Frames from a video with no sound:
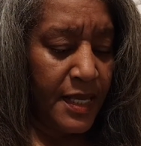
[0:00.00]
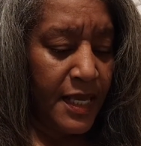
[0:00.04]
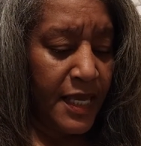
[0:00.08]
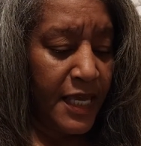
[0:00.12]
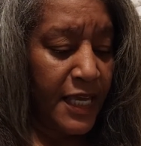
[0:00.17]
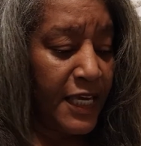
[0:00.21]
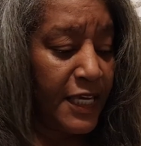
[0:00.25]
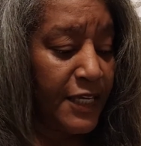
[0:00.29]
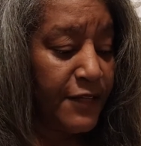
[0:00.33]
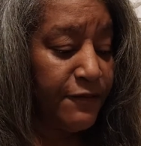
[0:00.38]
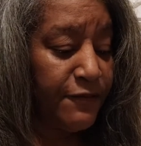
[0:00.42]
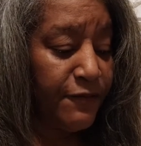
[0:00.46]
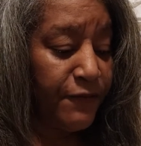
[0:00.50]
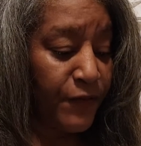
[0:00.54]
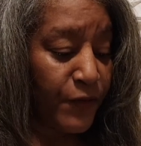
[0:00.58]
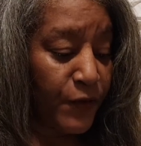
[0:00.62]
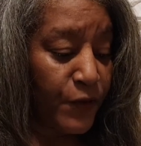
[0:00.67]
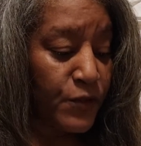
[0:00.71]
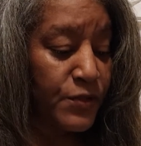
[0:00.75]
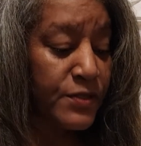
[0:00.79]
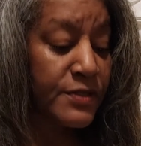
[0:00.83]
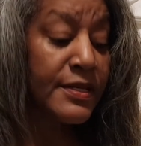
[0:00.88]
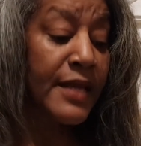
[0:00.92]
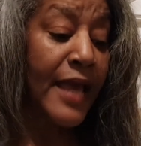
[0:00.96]
He'd
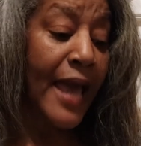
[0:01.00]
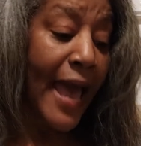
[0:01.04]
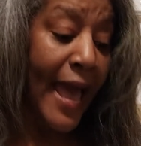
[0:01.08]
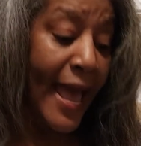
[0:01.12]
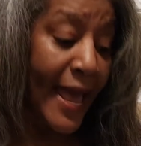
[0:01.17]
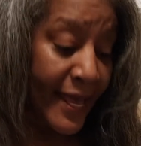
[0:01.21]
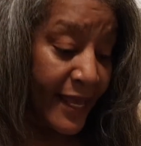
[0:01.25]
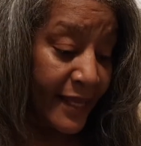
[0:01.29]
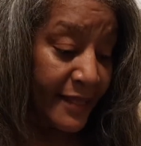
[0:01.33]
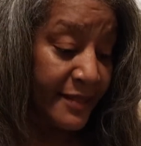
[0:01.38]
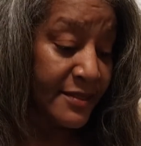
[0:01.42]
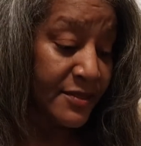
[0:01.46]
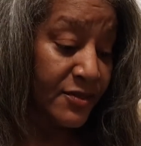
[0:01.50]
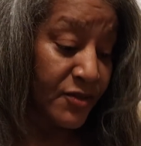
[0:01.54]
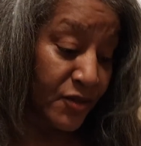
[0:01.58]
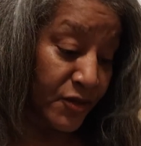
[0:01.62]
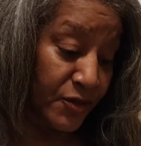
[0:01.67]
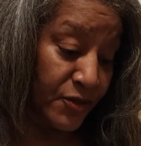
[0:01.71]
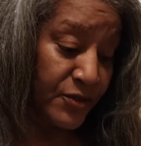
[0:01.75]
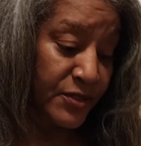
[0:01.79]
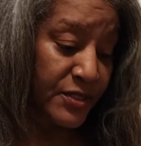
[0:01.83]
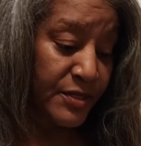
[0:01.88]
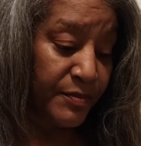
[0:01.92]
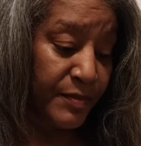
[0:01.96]
first asked
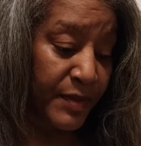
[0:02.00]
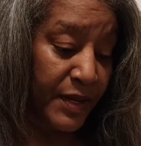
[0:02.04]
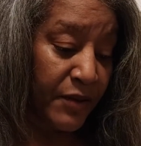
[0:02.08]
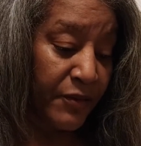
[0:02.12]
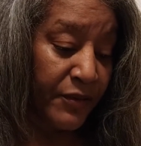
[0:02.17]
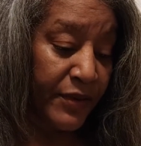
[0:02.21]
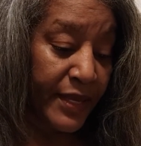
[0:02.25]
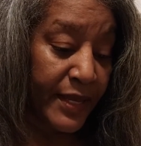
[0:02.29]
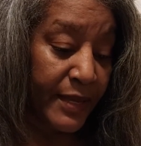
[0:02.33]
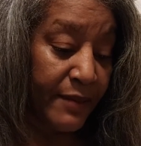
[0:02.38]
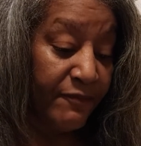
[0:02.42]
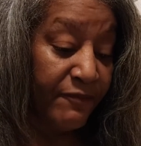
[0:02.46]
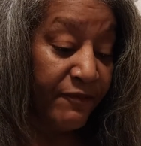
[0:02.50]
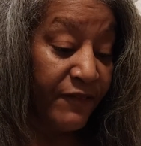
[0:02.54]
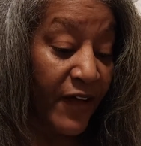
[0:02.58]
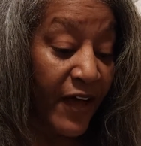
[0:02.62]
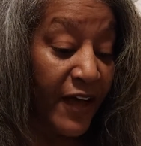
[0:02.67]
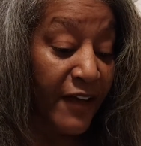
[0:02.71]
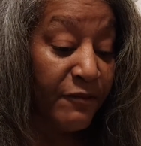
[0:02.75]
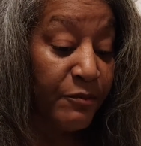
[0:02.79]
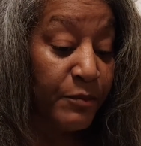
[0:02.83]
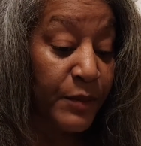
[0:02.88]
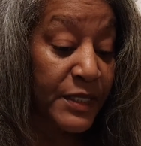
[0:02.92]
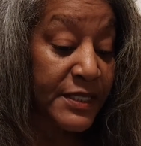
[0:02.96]
her to marry him
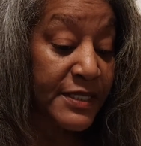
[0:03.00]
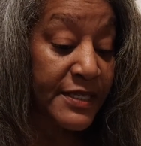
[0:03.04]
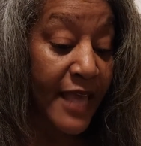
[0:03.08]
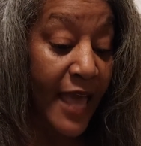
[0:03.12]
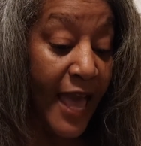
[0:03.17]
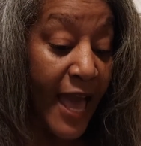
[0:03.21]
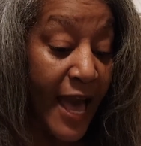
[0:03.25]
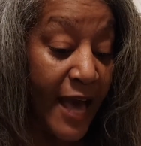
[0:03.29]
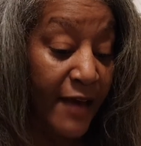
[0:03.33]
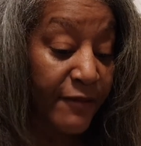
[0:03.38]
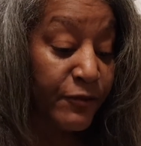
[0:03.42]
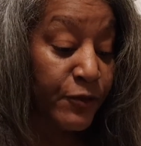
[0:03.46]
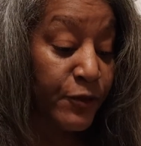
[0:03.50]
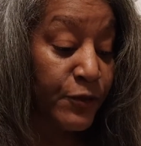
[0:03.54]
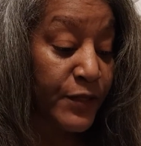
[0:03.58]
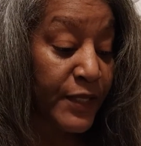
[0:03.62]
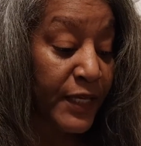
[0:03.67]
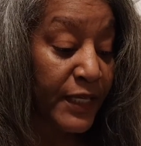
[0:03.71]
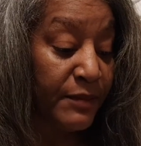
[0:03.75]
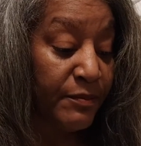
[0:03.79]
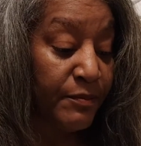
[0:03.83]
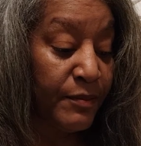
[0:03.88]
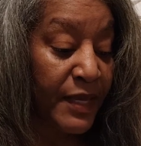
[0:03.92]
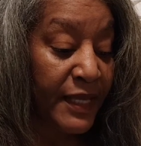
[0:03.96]
5 months after
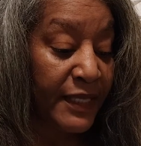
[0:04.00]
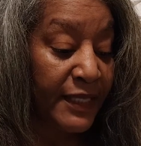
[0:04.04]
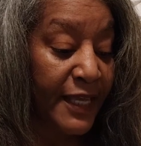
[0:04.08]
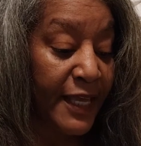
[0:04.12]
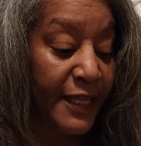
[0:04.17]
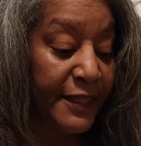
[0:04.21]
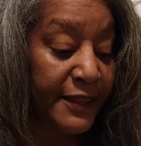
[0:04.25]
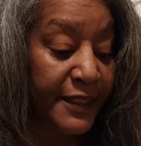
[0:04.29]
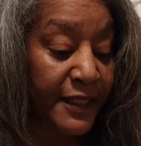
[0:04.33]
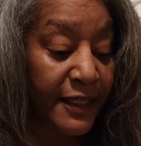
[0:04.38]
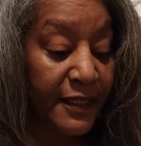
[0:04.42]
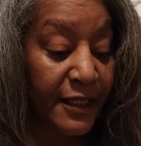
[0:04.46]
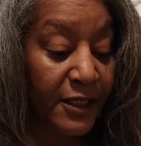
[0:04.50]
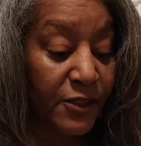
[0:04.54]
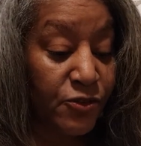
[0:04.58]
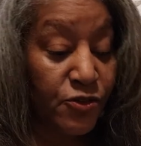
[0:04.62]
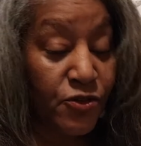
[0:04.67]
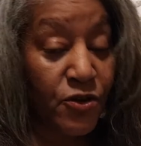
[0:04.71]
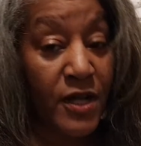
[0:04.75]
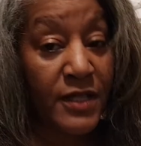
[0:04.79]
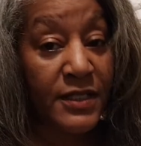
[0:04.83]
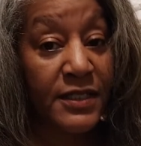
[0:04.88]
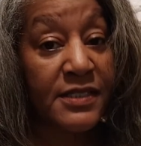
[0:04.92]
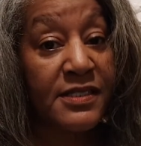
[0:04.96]
they'd met at the
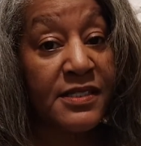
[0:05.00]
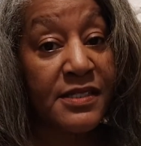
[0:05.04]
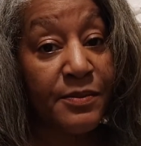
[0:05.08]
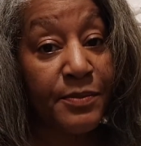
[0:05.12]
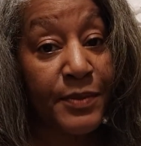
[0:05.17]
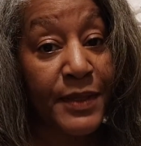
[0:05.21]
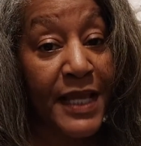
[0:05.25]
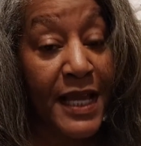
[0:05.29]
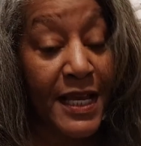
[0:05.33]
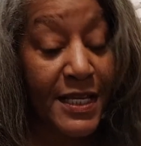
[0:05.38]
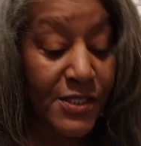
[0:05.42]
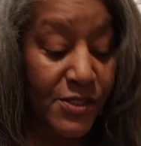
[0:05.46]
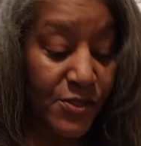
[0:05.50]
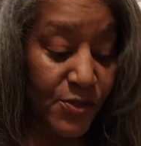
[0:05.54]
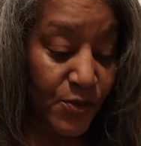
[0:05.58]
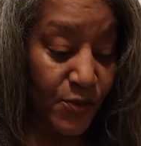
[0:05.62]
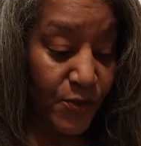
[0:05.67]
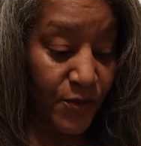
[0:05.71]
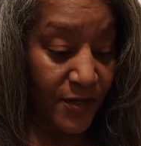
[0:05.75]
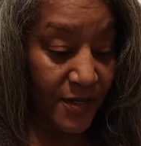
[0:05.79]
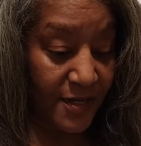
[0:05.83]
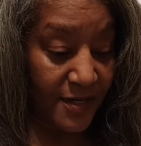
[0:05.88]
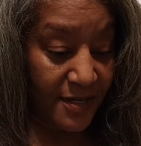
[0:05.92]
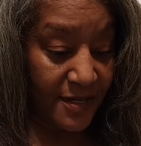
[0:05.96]
electronics supply
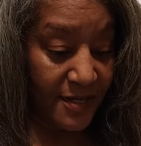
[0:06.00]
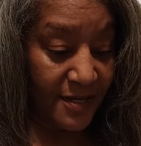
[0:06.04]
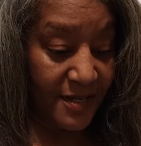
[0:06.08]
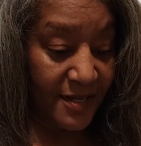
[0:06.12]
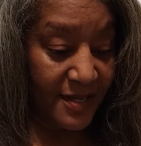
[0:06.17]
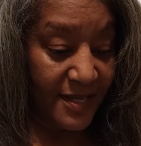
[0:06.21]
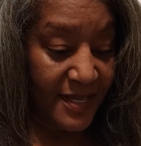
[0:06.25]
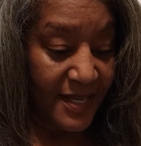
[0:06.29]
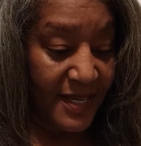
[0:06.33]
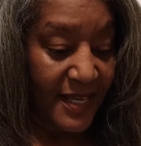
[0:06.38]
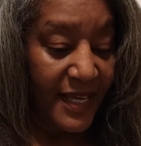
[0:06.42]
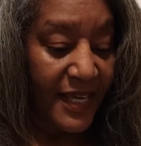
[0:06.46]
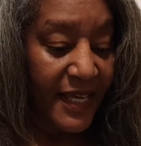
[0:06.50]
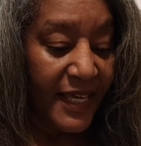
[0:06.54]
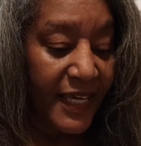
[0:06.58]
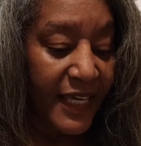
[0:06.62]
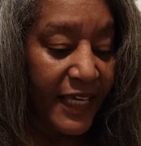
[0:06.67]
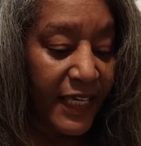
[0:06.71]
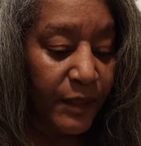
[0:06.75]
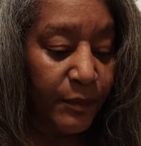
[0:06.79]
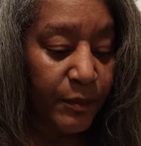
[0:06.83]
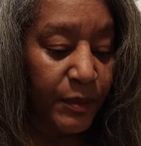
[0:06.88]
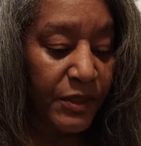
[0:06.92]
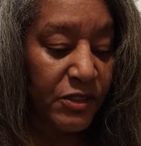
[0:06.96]
store.
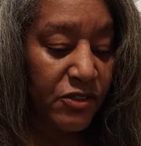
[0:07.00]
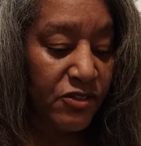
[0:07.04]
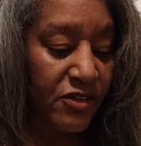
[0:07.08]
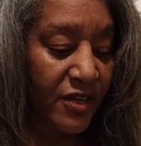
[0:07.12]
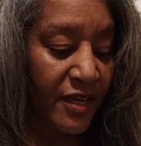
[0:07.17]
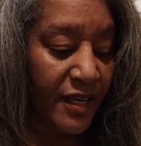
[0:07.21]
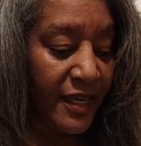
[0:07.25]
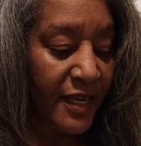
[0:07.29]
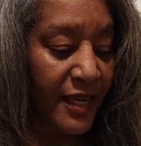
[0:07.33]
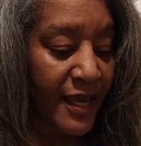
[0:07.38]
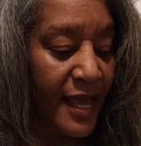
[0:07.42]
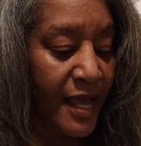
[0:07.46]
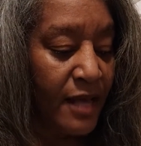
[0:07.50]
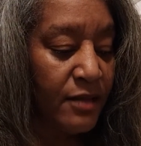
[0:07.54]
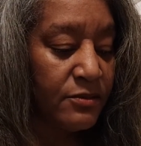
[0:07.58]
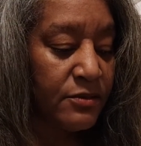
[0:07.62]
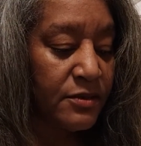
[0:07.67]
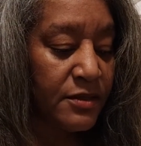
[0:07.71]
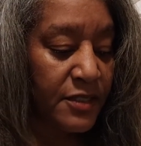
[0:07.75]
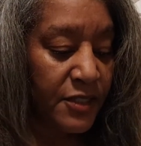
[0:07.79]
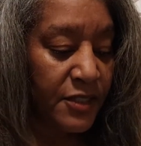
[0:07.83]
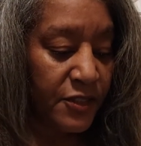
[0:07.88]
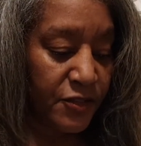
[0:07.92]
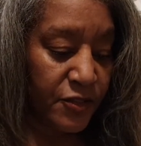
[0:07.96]
He'd been checking
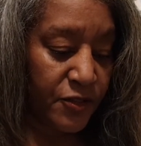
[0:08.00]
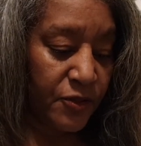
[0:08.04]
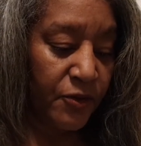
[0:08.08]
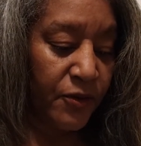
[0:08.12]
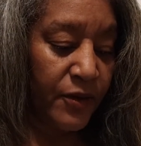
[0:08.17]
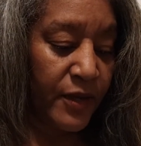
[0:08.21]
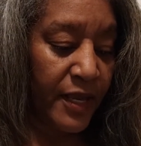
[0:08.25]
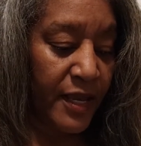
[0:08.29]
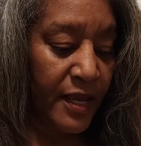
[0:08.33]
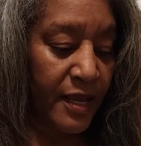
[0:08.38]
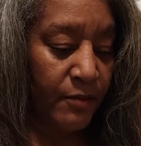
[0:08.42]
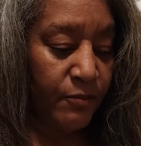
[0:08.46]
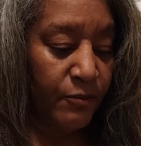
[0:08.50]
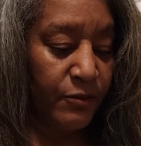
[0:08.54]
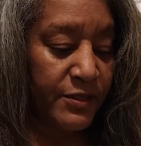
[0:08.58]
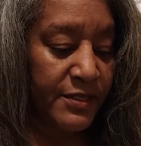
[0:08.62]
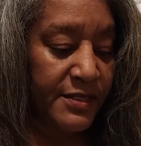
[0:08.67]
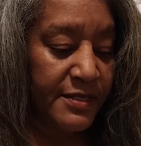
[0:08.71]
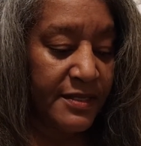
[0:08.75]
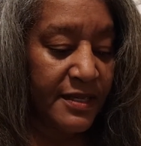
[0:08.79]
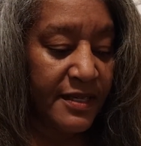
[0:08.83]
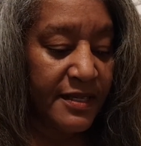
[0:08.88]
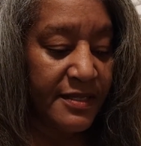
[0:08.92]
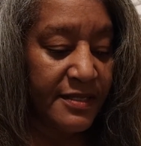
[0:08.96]
out digital cameras,
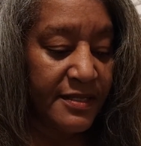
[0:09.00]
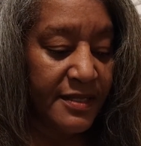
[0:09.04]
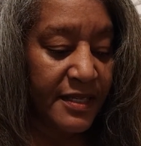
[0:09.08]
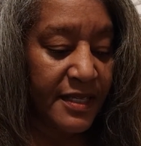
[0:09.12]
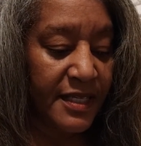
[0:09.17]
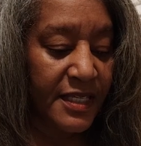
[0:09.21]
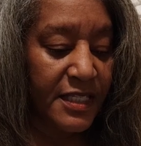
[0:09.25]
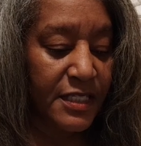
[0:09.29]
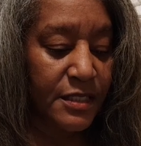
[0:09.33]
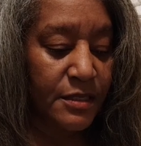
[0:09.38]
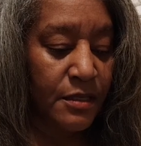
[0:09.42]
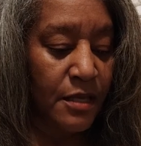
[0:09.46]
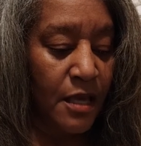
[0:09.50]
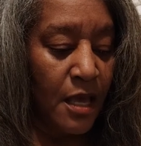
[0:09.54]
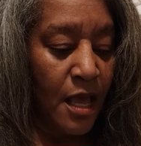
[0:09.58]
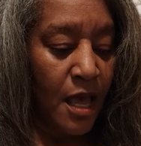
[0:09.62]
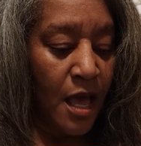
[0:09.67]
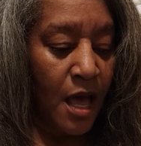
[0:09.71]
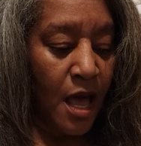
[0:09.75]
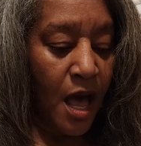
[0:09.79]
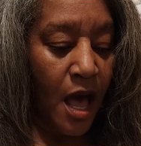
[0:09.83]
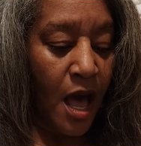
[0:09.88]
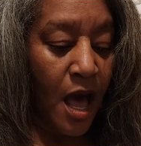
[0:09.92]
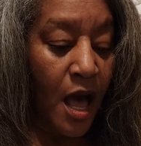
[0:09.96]
teasing his
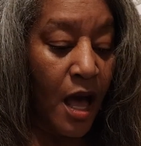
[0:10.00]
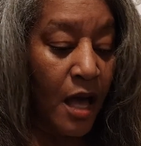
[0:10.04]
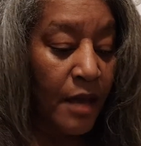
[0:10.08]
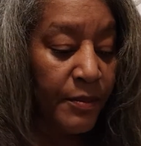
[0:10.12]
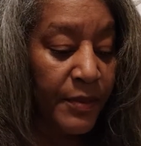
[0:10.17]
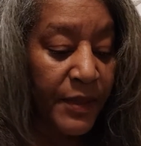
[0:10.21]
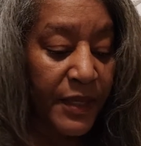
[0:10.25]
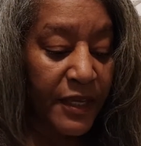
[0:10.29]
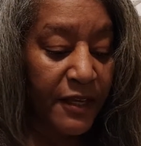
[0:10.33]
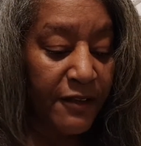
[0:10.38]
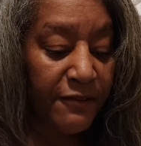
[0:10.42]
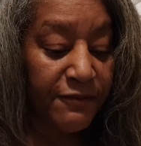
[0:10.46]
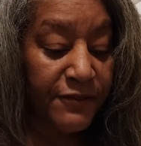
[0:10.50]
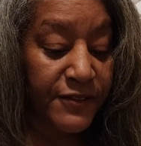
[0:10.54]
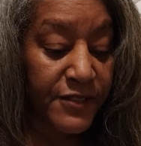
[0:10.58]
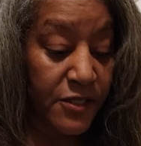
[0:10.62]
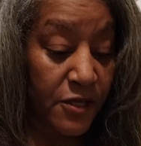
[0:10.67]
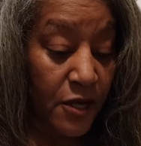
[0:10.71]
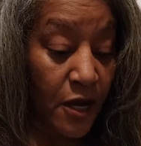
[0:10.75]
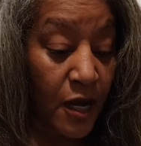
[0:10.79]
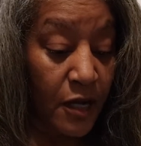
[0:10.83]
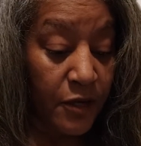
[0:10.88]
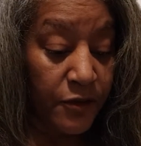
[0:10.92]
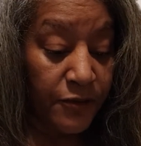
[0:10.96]
hobby of
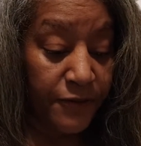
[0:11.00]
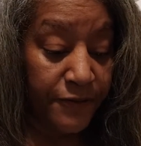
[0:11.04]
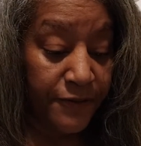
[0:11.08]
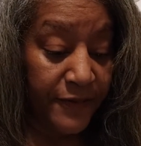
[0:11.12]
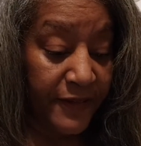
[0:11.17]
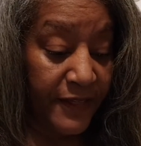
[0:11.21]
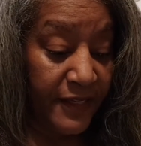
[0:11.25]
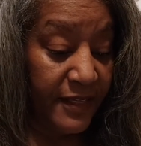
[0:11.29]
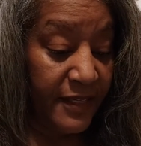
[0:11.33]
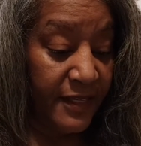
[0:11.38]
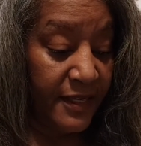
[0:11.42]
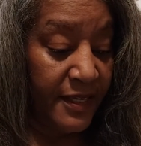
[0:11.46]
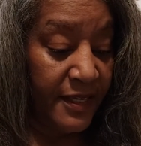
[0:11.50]
photography,